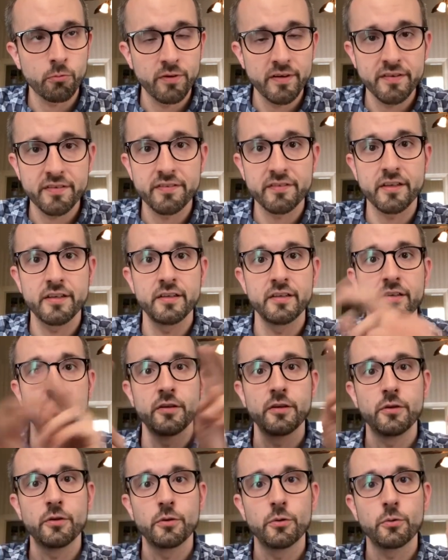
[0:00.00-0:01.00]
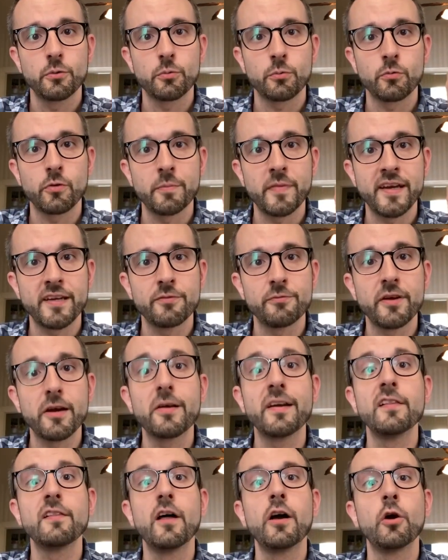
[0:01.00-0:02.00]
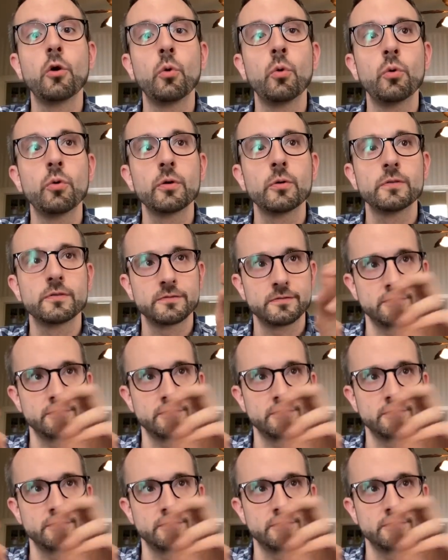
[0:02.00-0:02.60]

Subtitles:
risk remained very low.